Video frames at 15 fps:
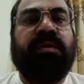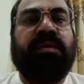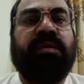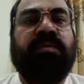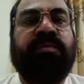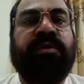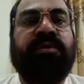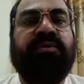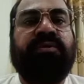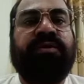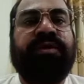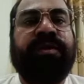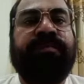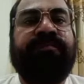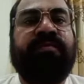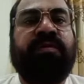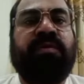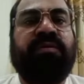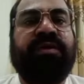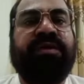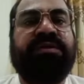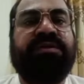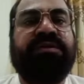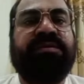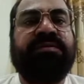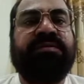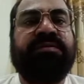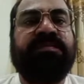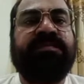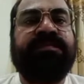Number 2, deep
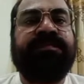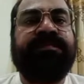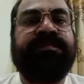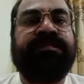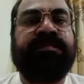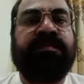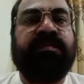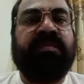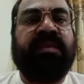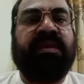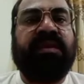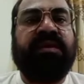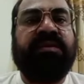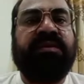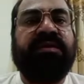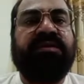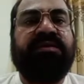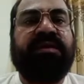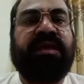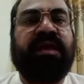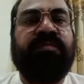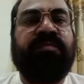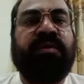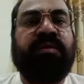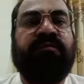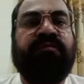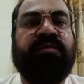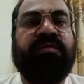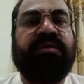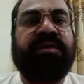foundations. In this type of
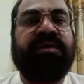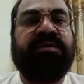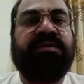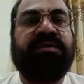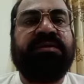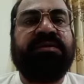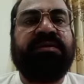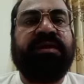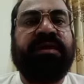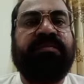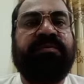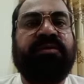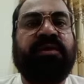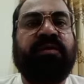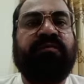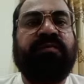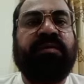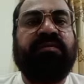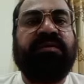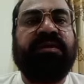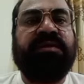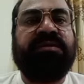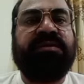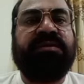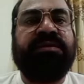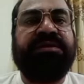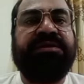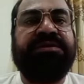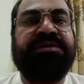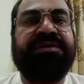foundation, depth of foundation
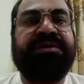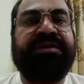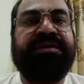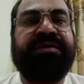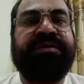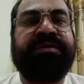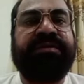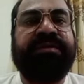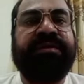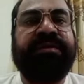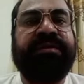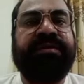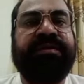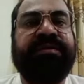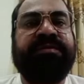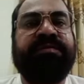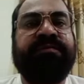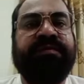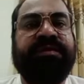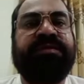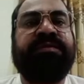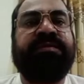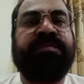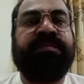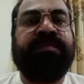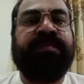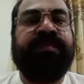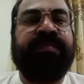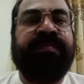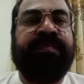is greater than its width,
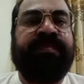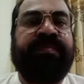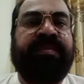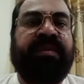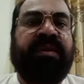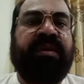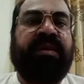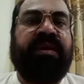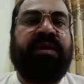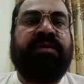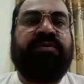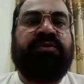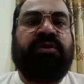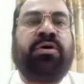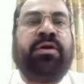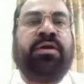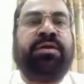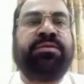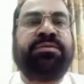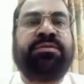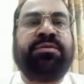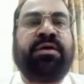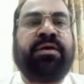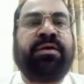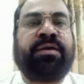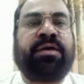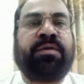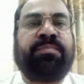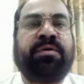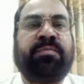and soil is not
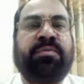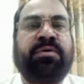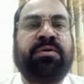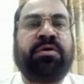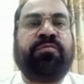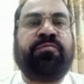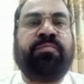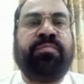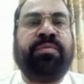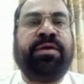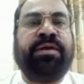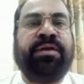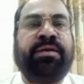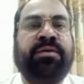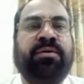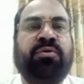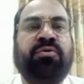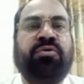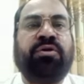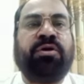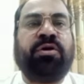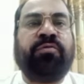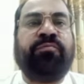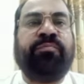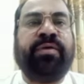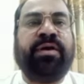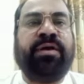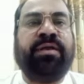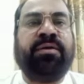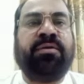capable of bearing load of
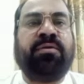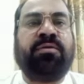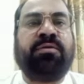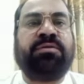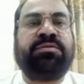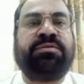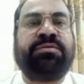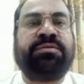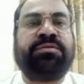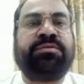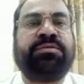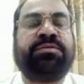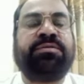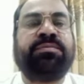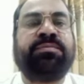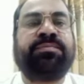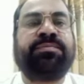building or structure.